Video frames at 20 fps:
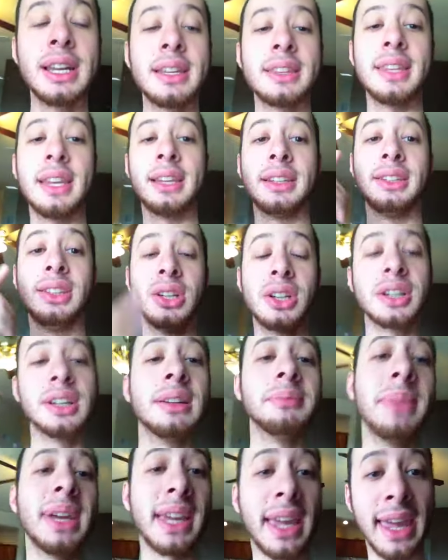then you're going
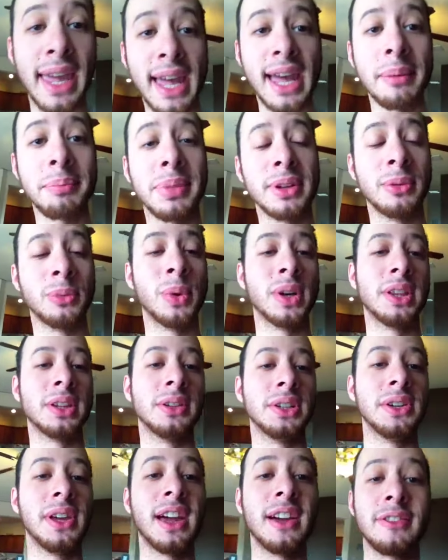to make it happen,
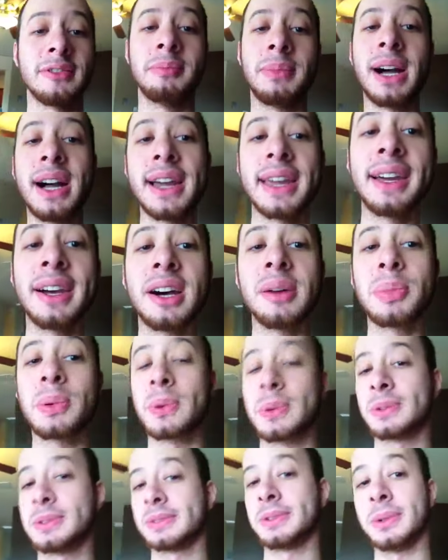whether you have my
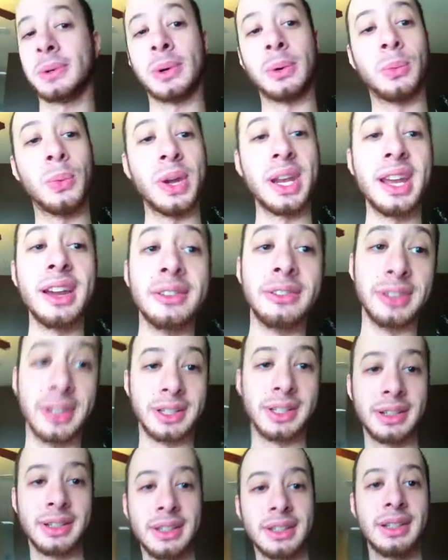help or
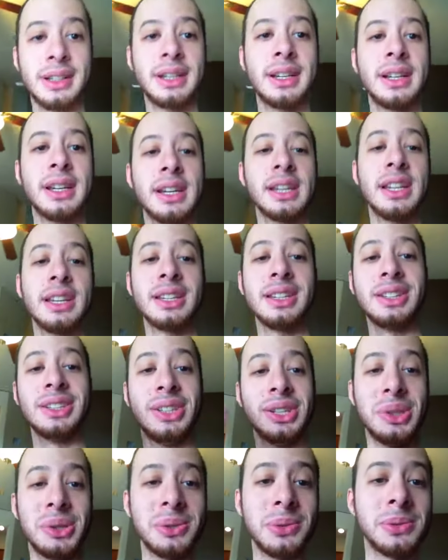whatever.
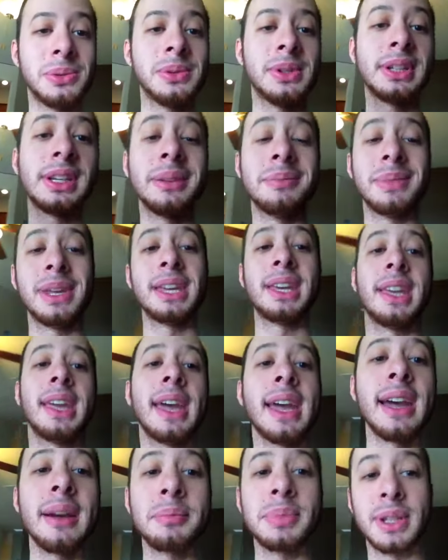You can make it
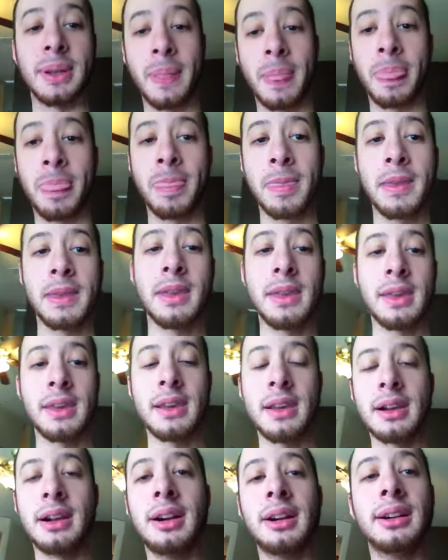happen.
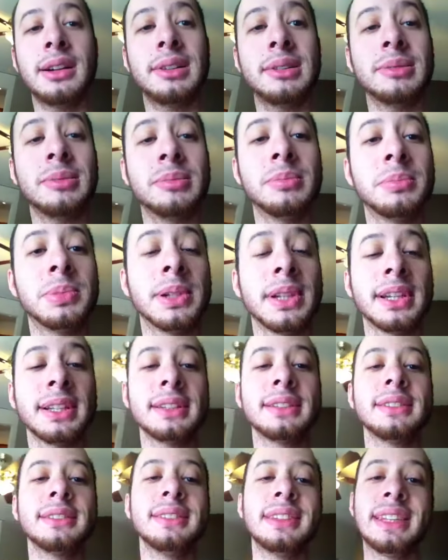Um,
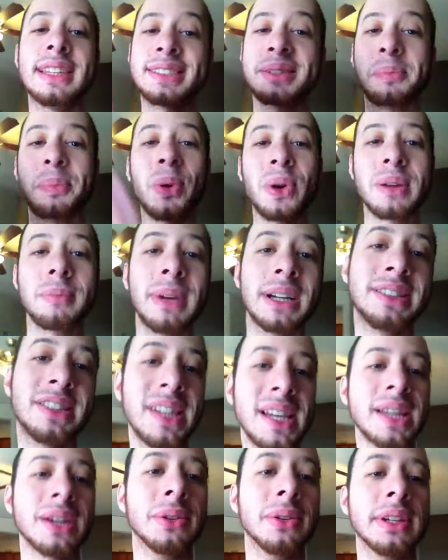but that's the point of my
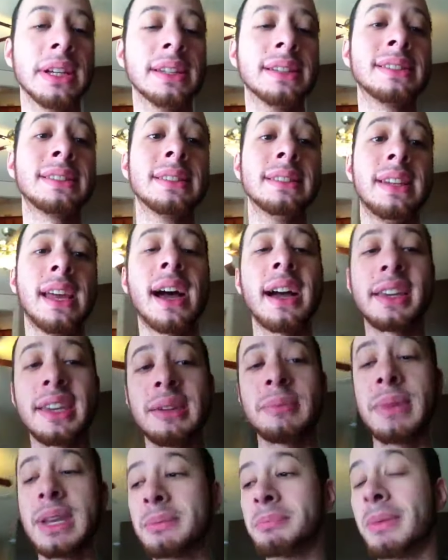channel, is to
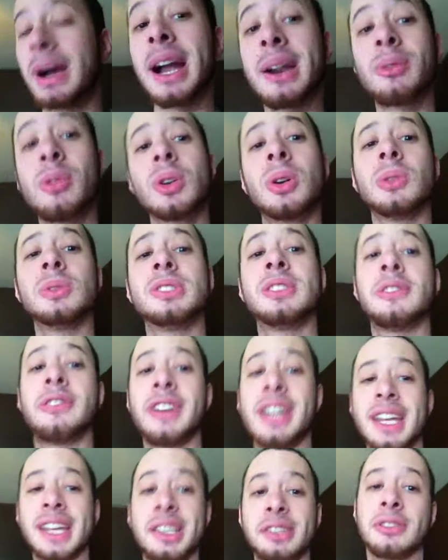document my road to
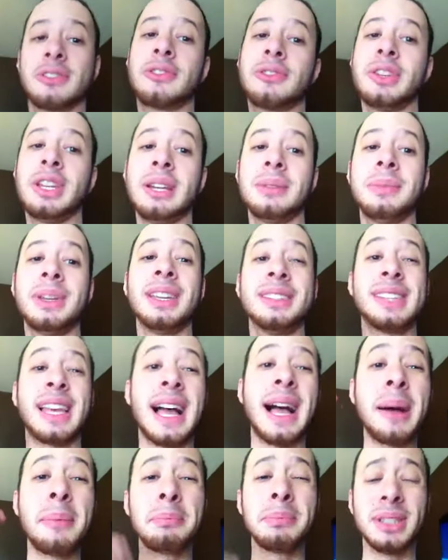financial freedom, because
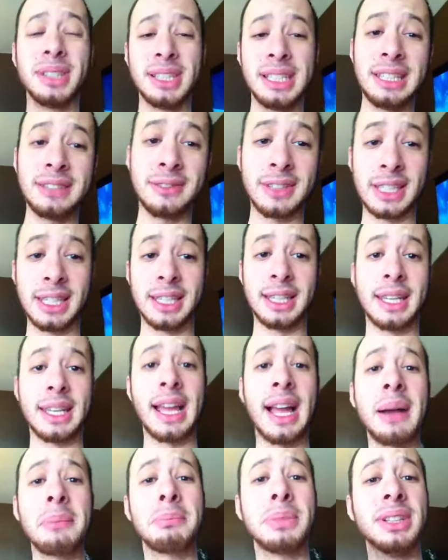I'm believing in it.
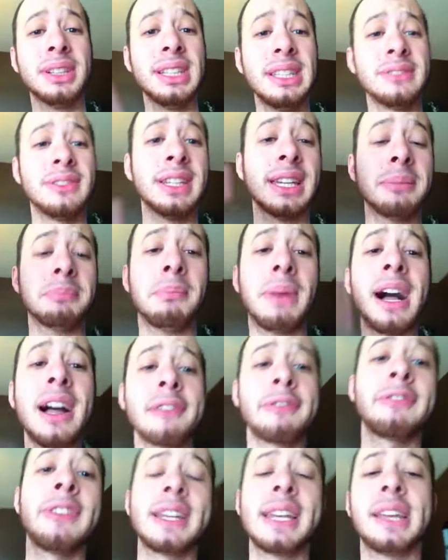I'm believing in my
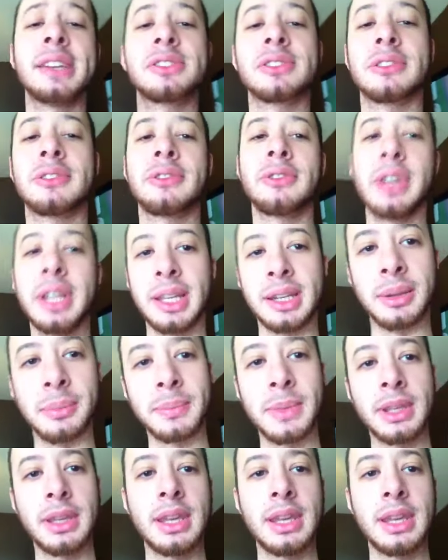financial freedom.